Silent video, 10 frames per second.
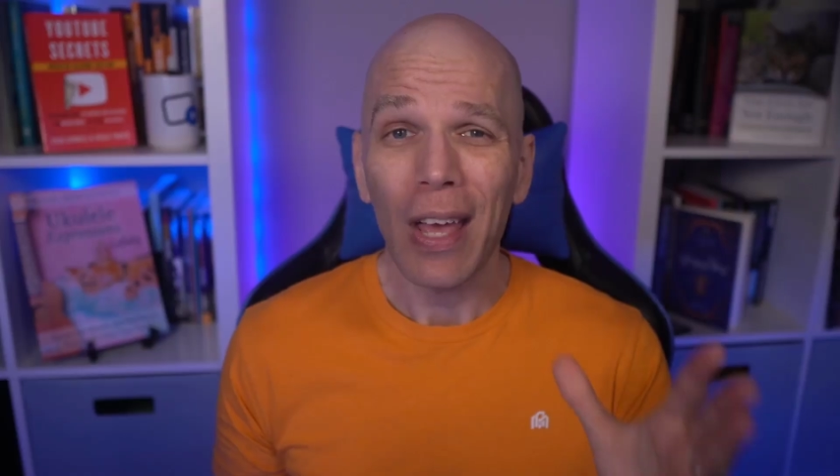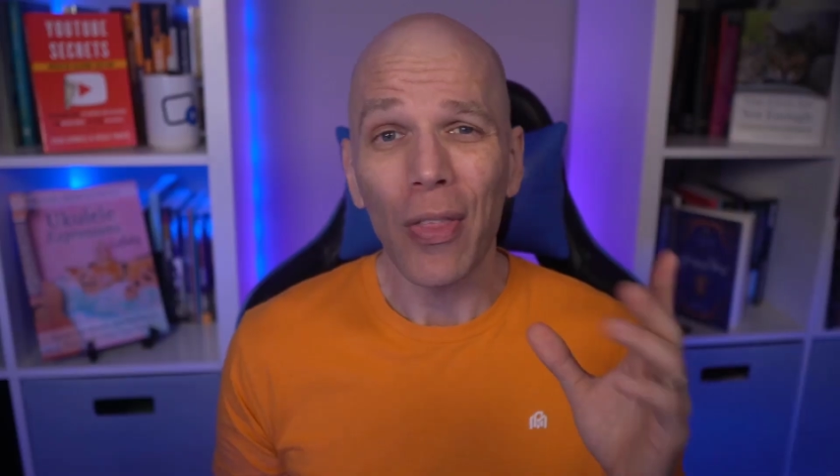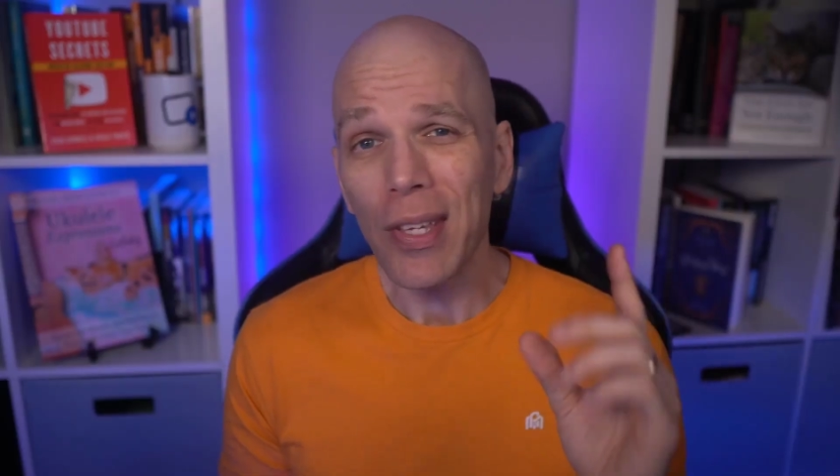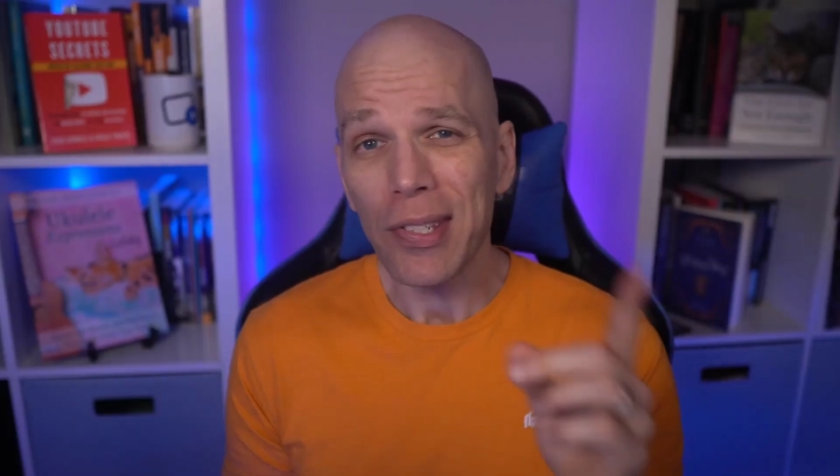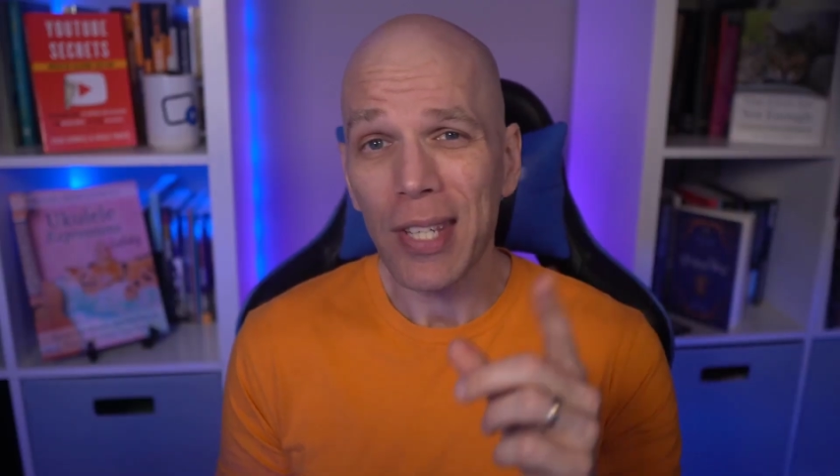
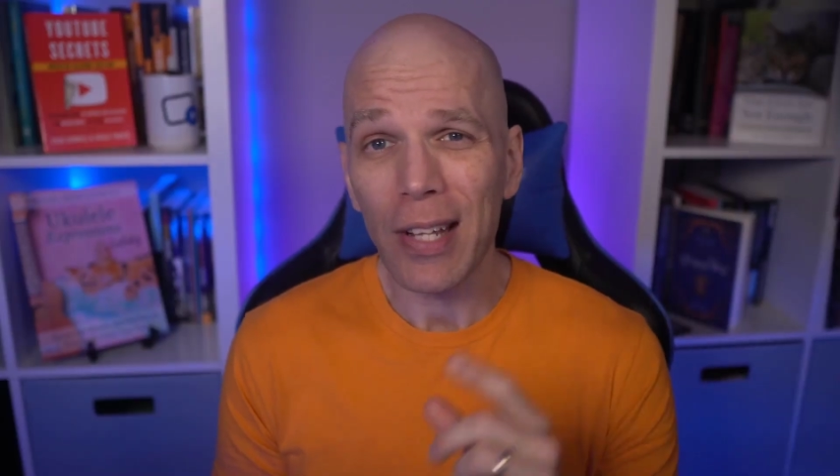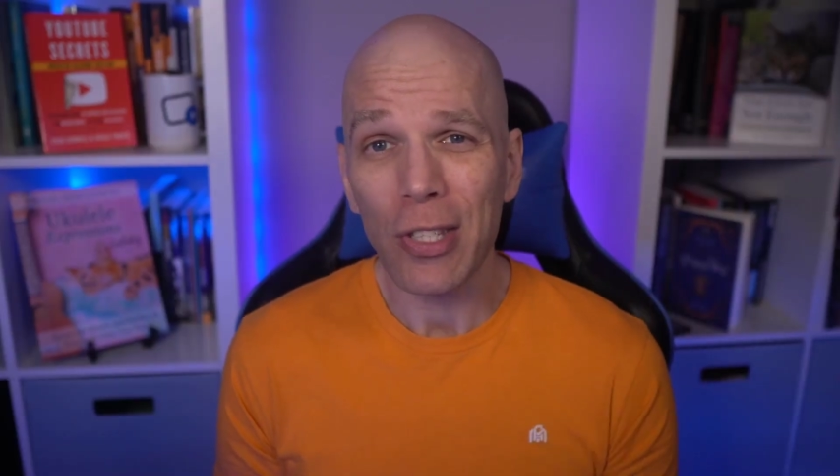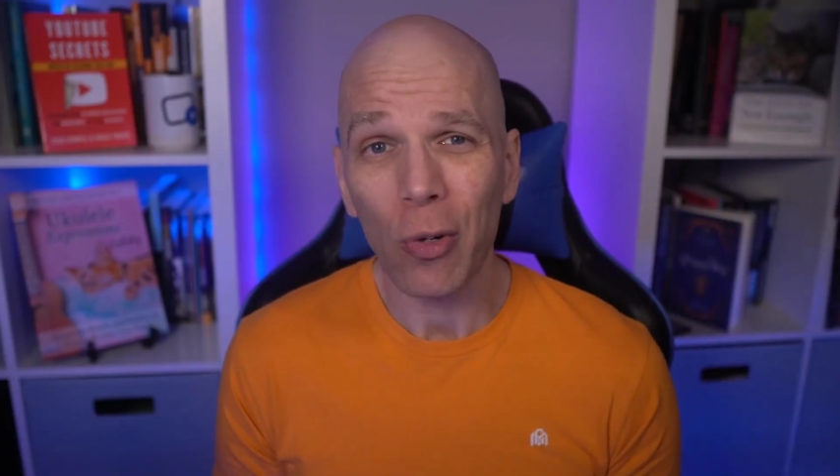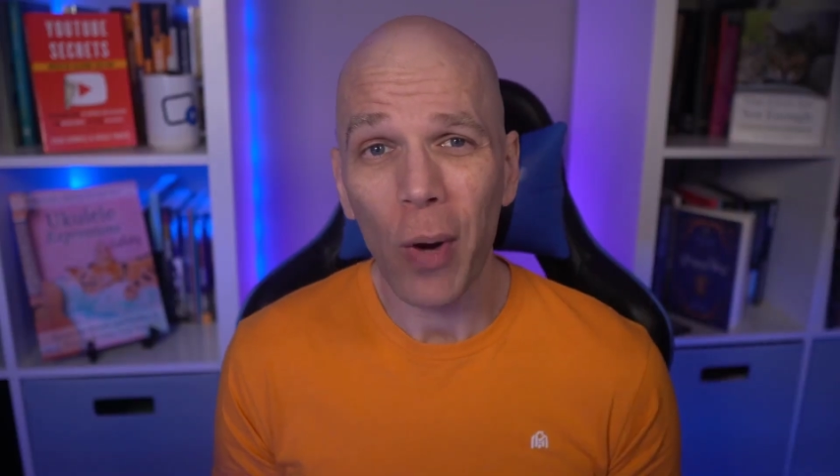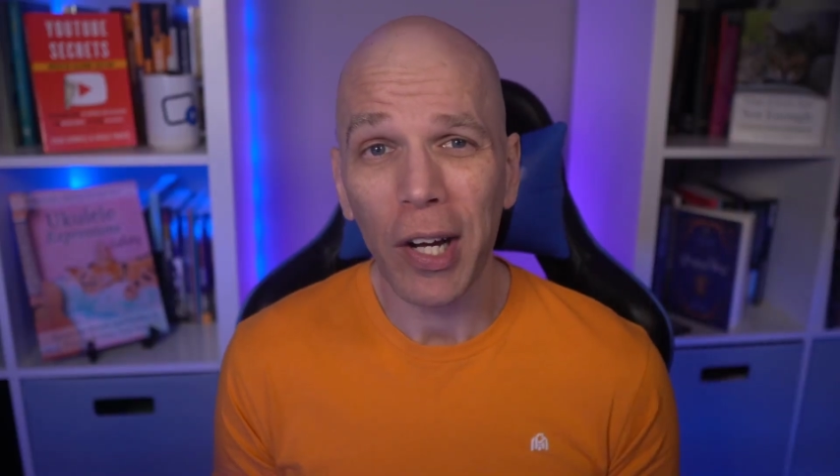This sets
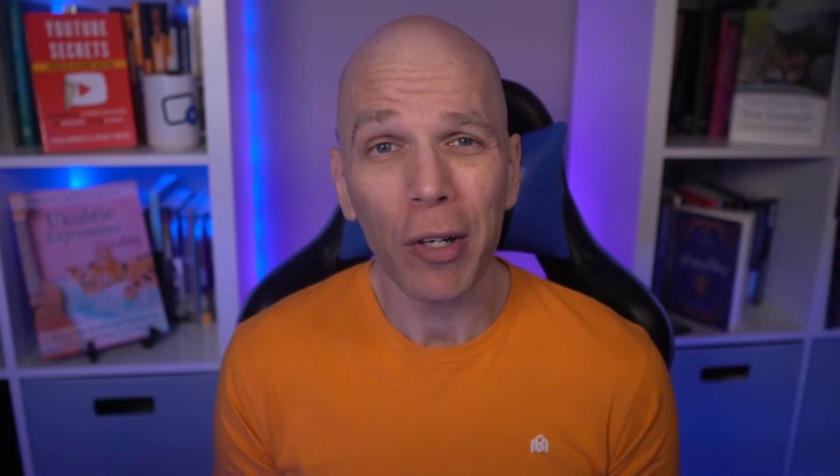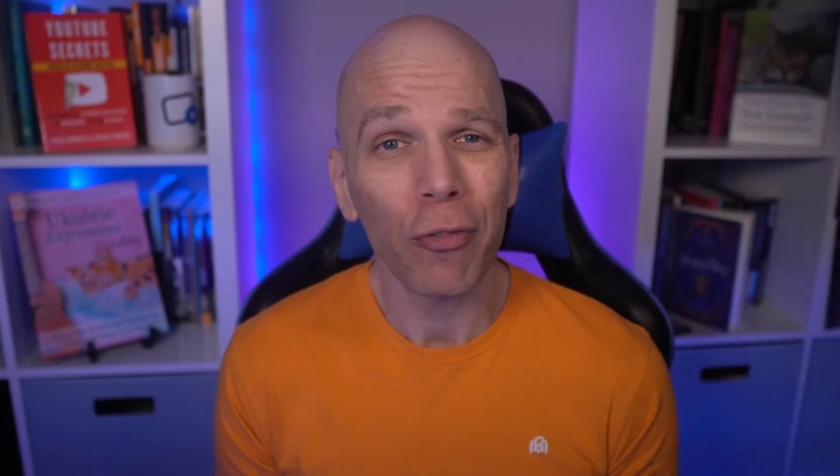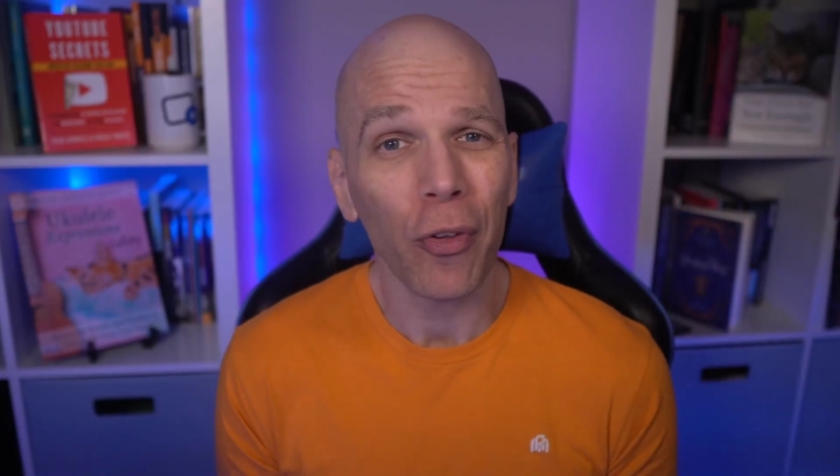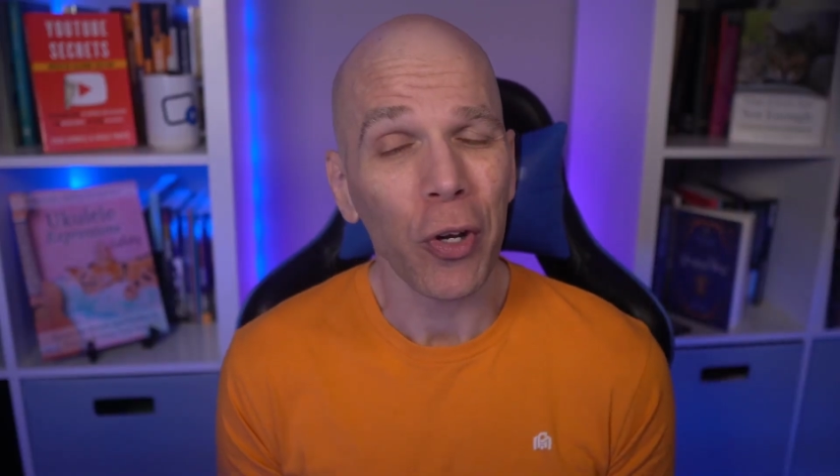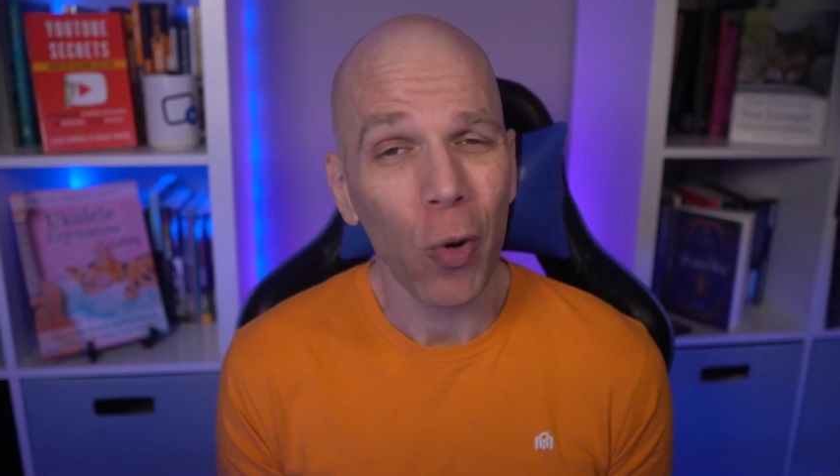the record
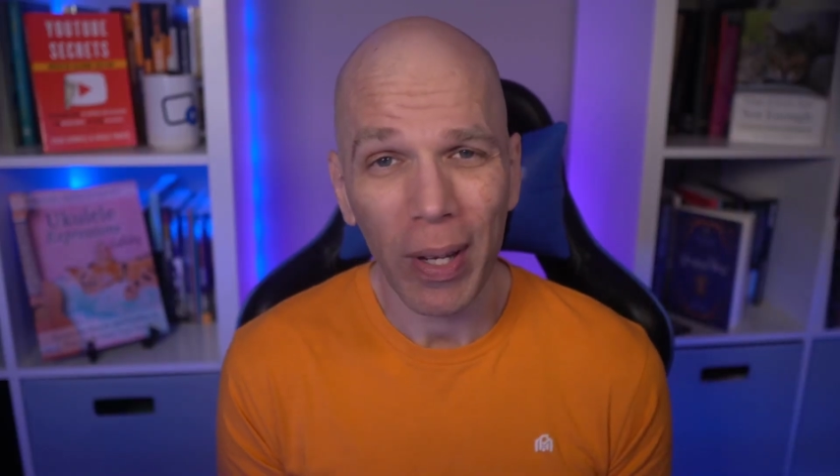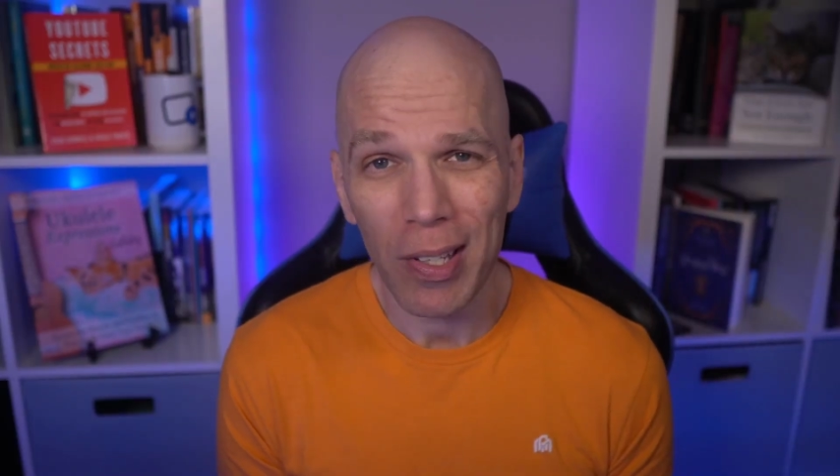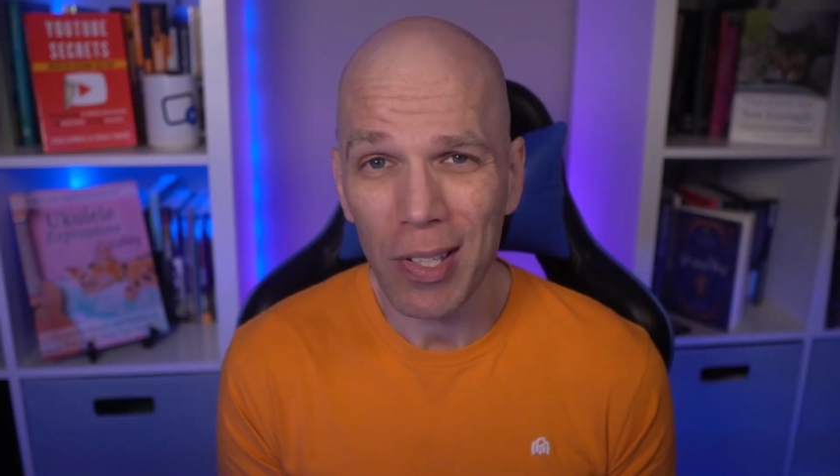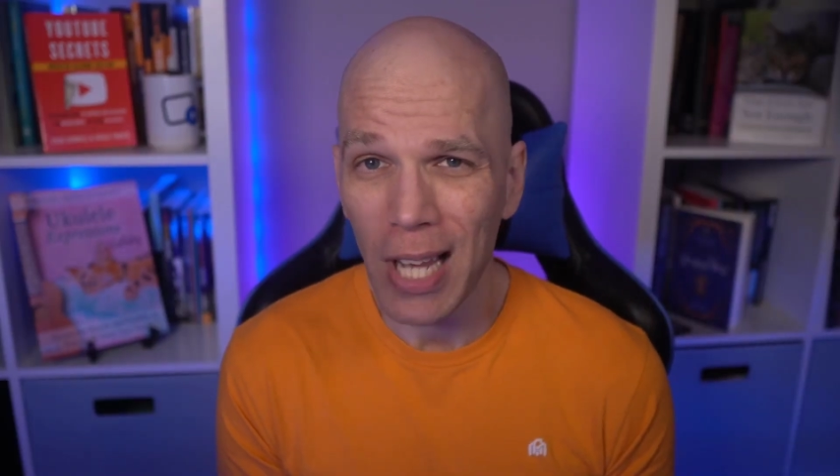for the quickest